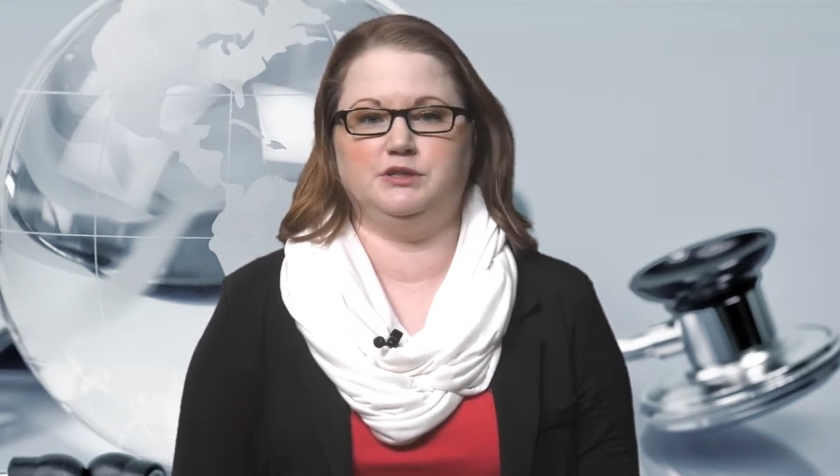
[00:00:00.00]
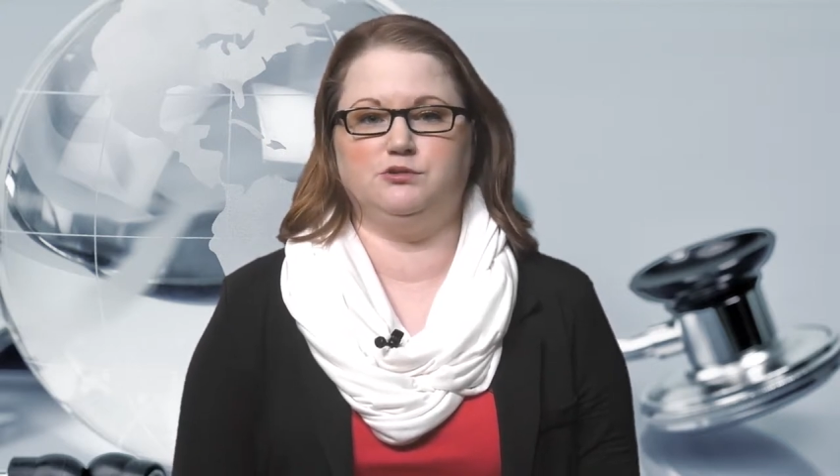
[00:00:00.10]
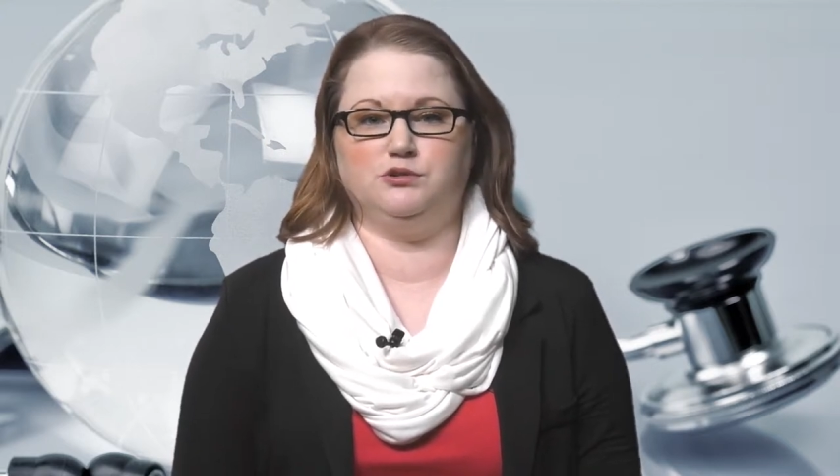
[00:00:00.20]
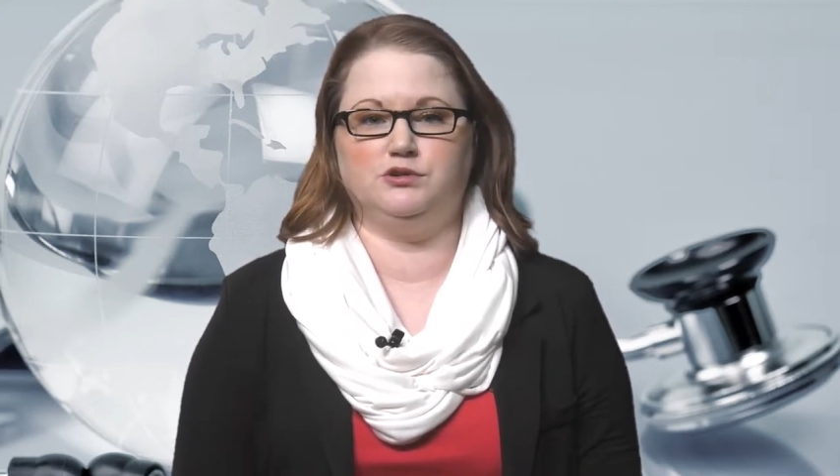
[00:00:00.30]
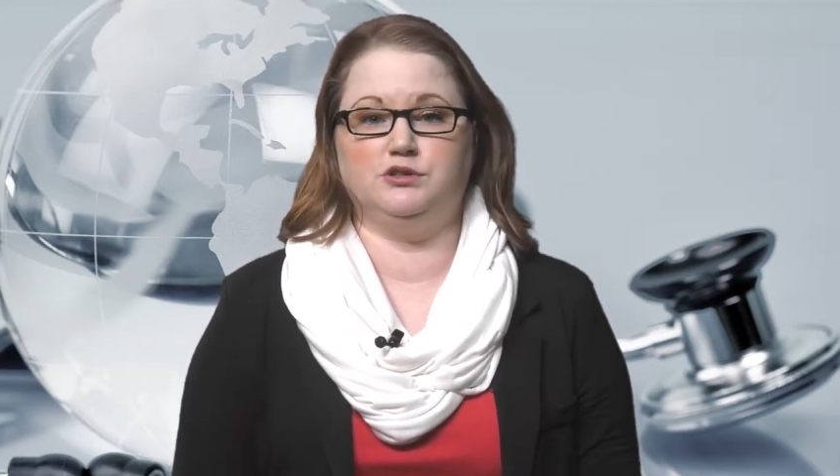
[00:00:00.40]
in
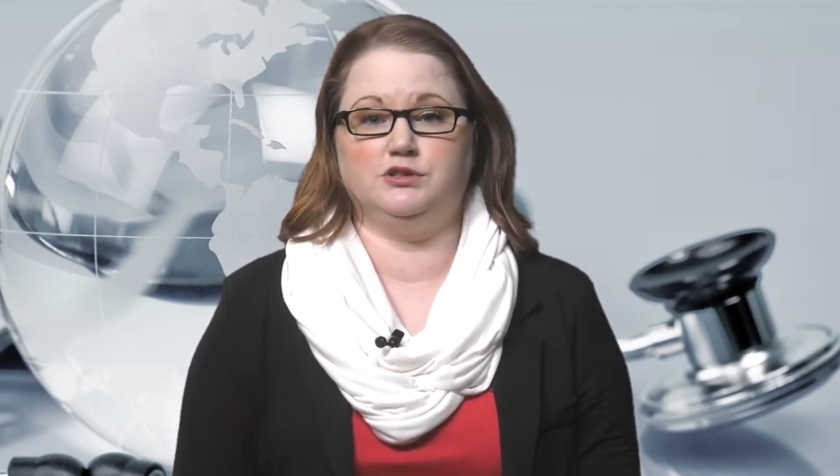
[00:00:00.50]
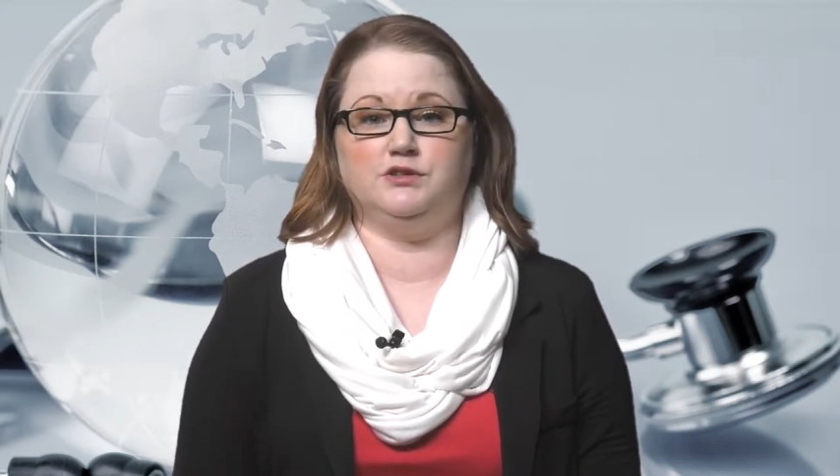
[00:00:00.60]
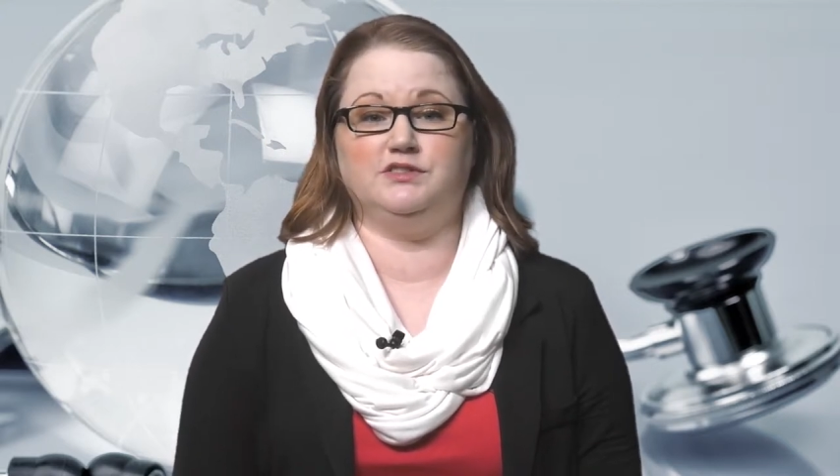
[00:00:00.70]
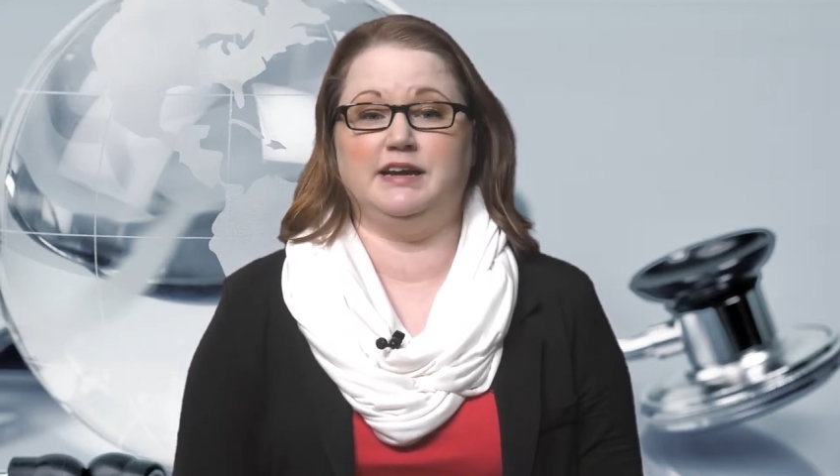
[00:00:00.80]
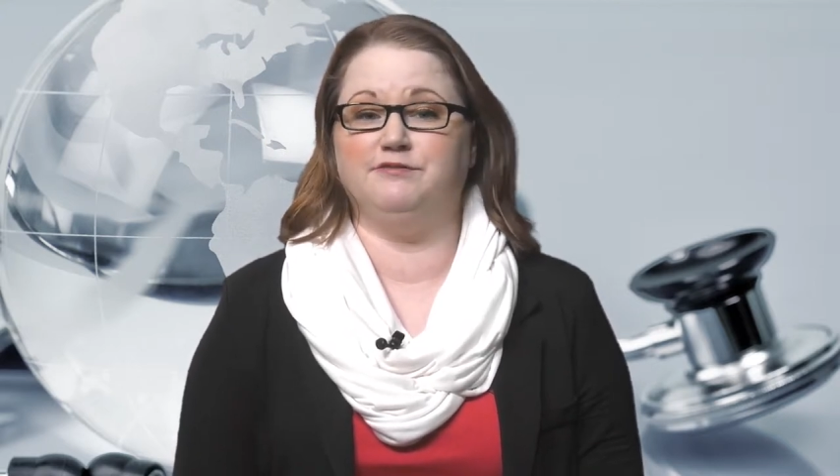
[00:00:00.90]
order to
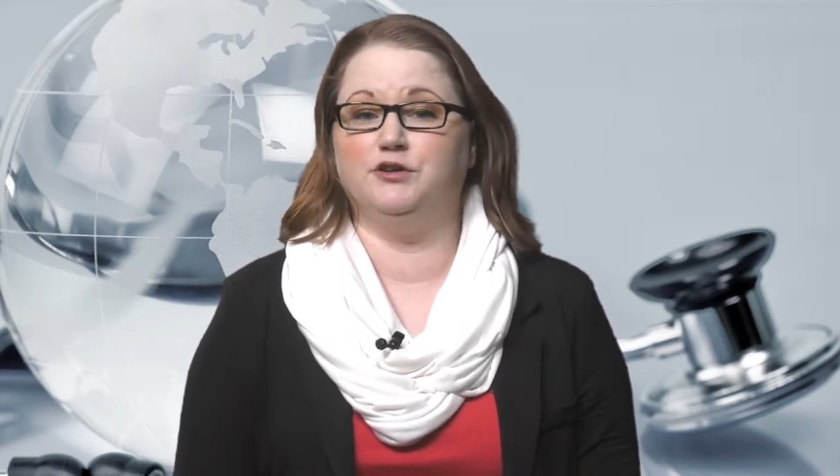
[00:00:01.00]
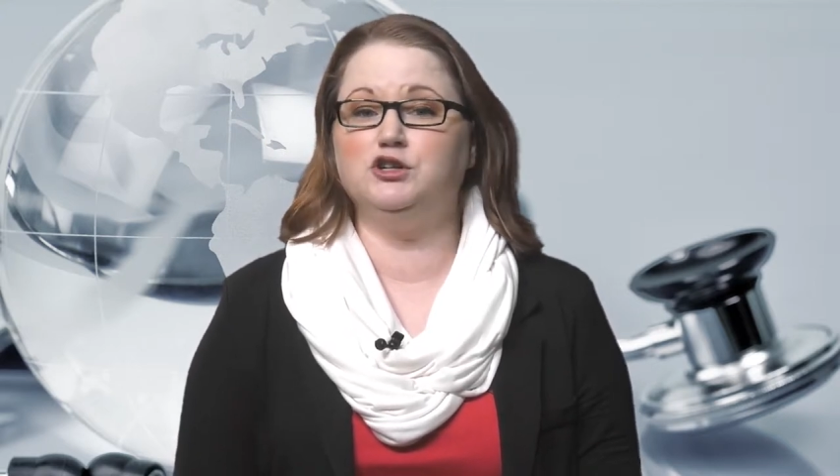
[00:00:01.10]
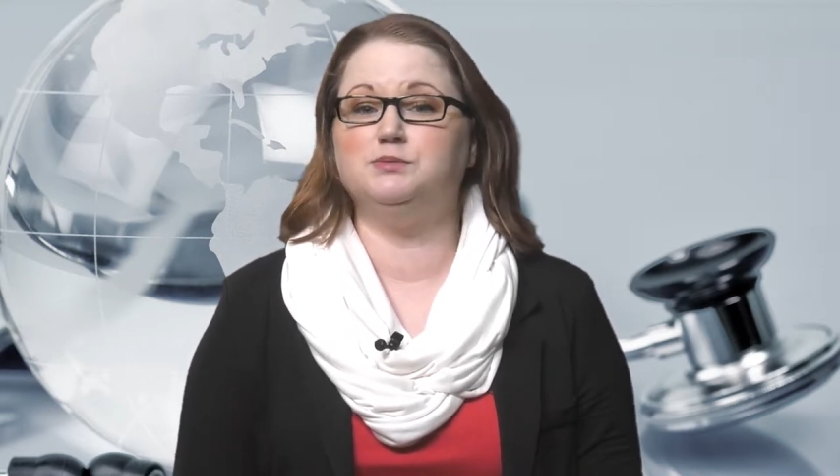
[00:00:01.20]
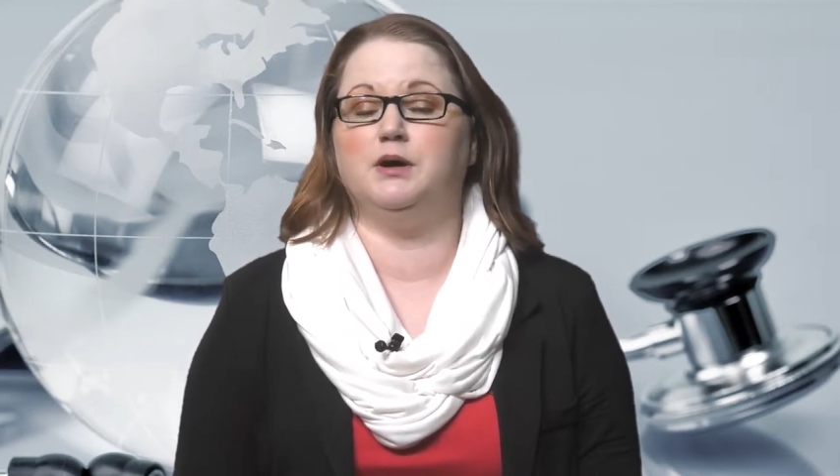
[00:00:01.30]
serve diverse